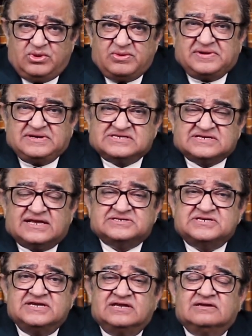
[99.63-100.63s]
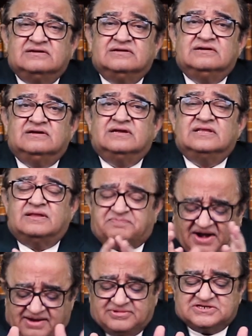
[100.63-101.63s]
We were discussing, the
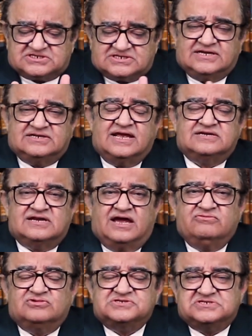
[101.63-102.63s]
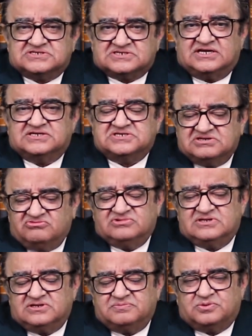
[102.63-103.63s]
Prime Minister at that time was discussing
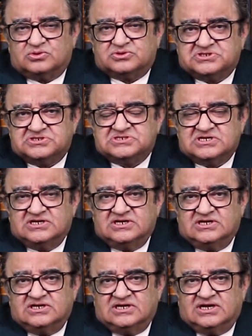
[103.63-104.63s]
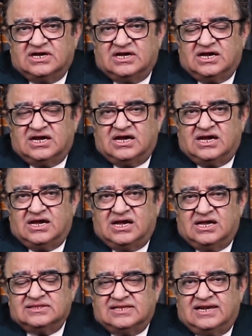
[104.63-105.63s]
with the reporters
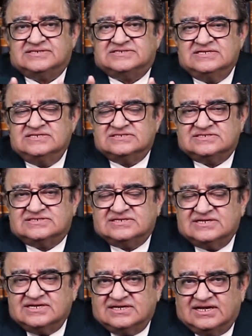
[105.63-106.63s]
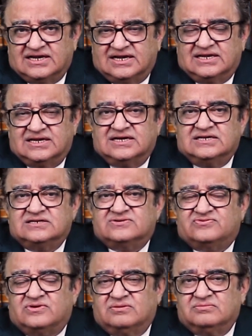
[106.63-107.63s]
uh, the lessons
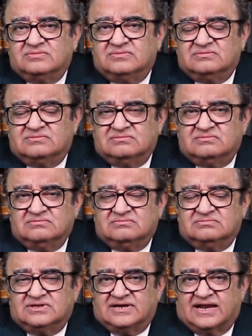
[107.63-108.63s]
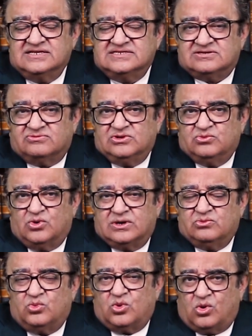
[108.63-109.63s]
learned from the
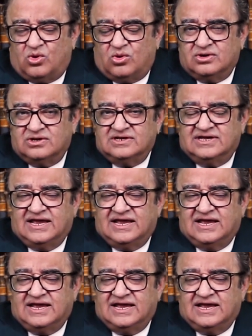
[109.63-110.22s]
1971 war.